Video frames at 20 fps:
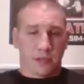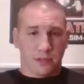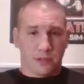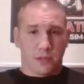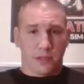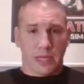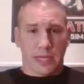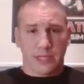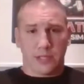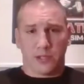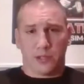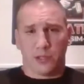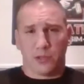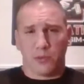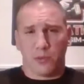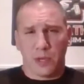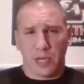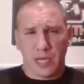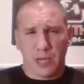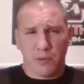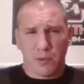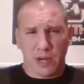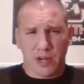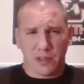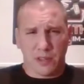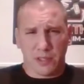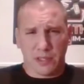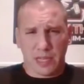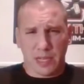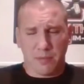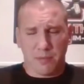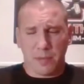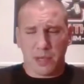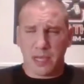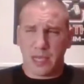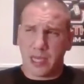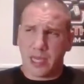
So that's three right off the top of my